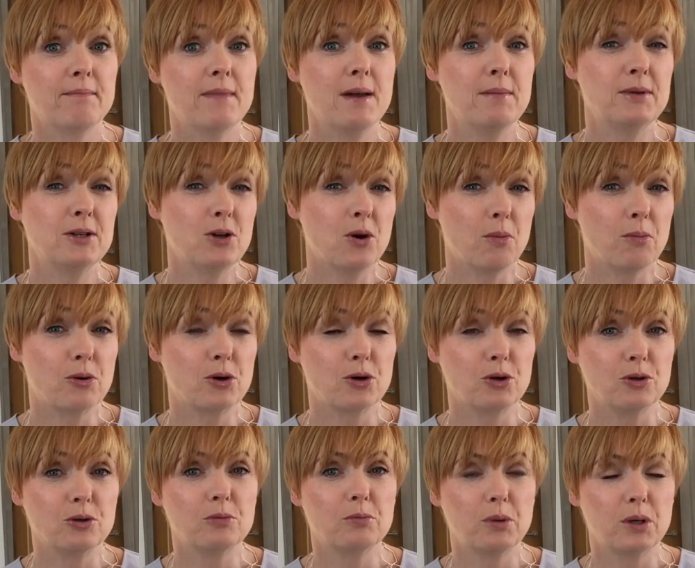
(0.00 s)
maybe not
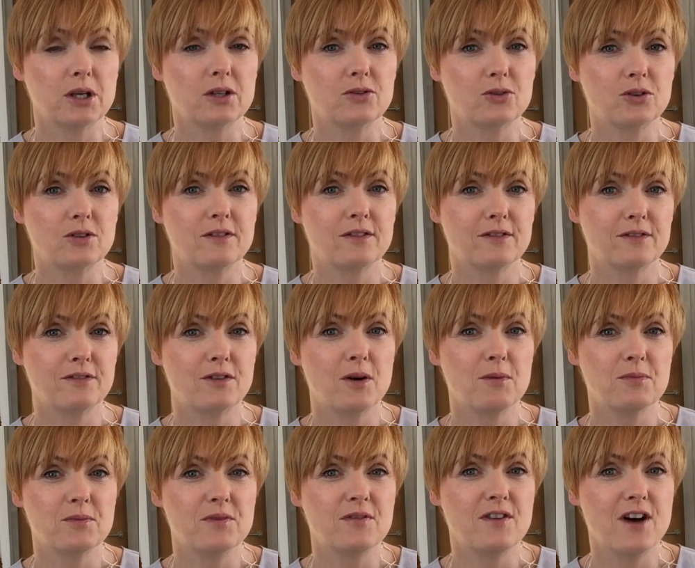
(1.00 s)
prune, but sort of
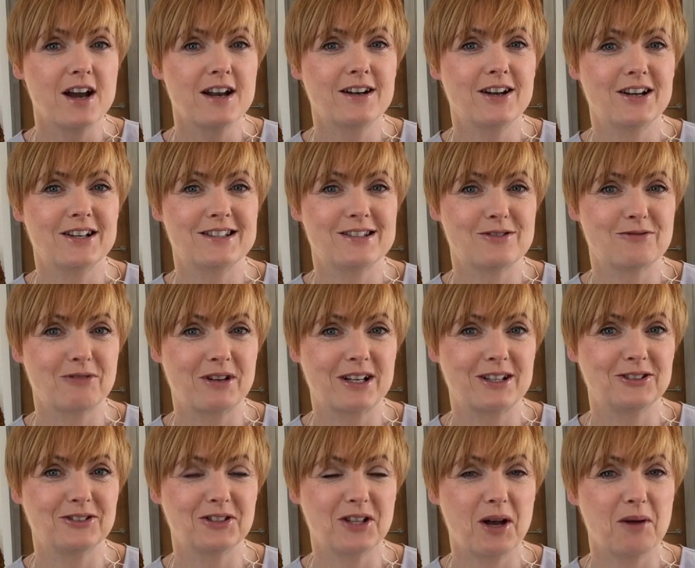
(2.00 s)
from fine lines and
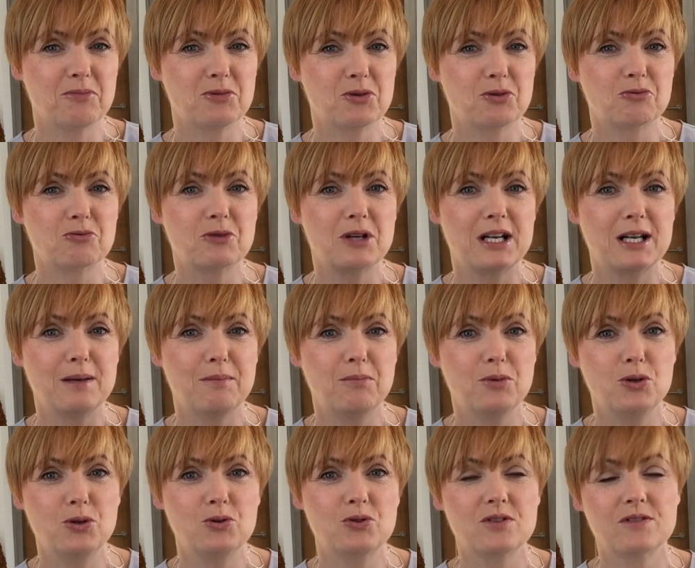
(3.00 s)
wrinkles up to a really
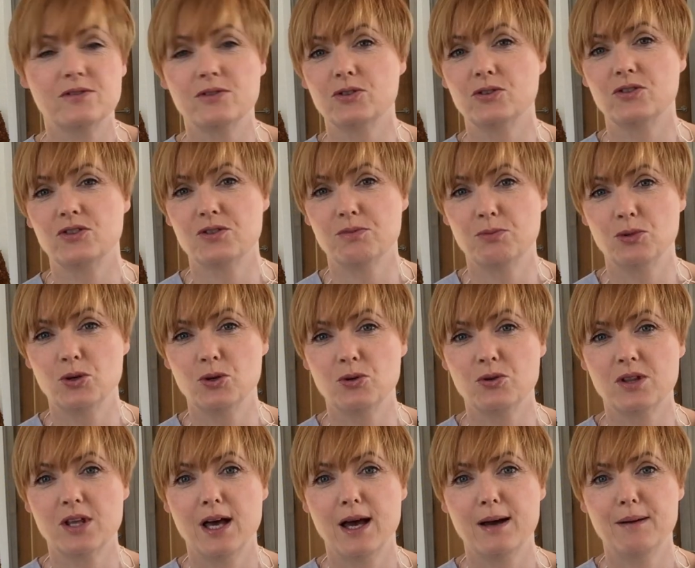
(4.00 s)
beautiful,
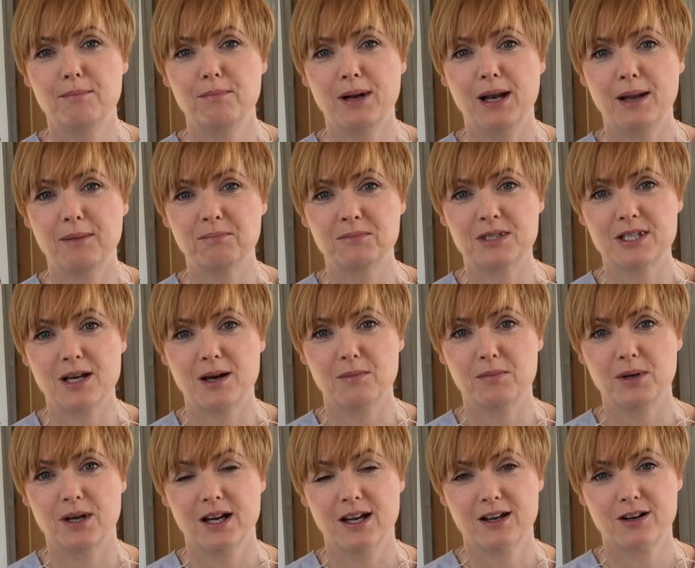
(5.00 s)
smooth, plumped
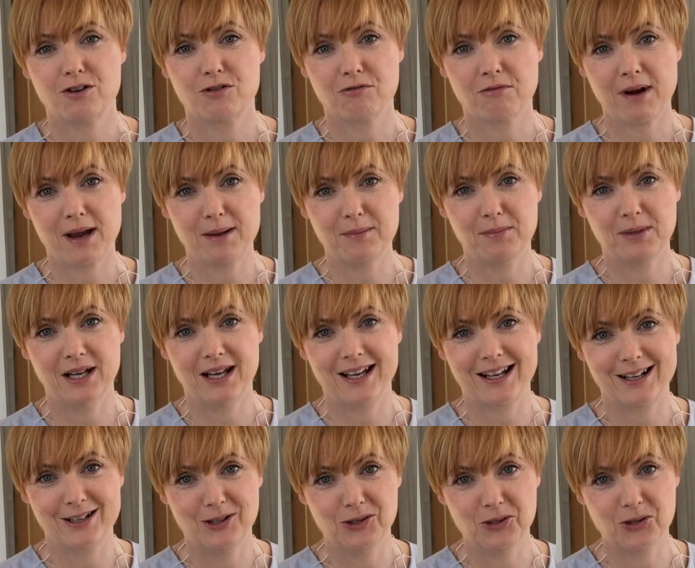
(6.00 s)
up,
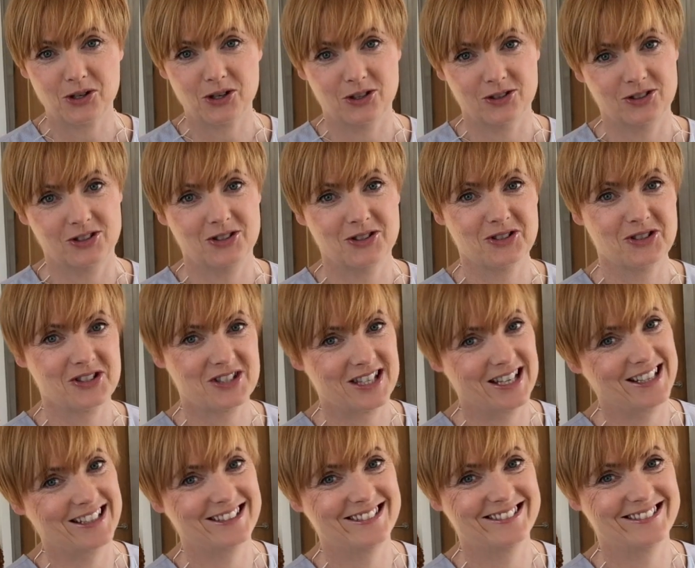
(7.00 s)
grape-like look on your
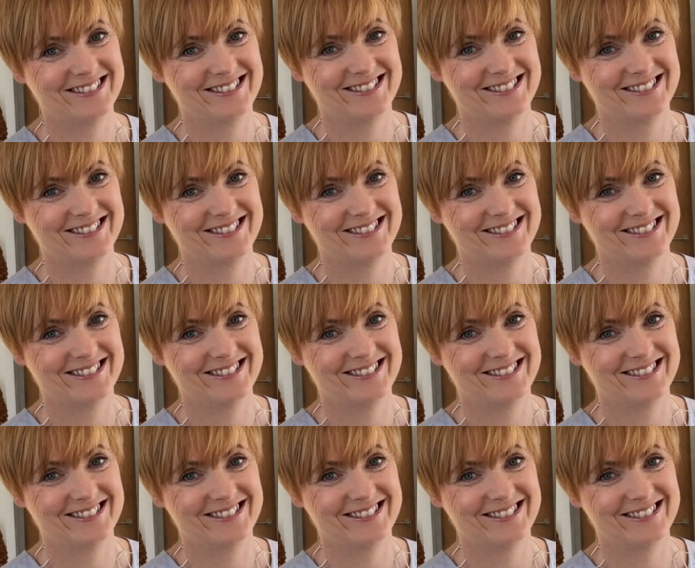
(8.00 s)
skin.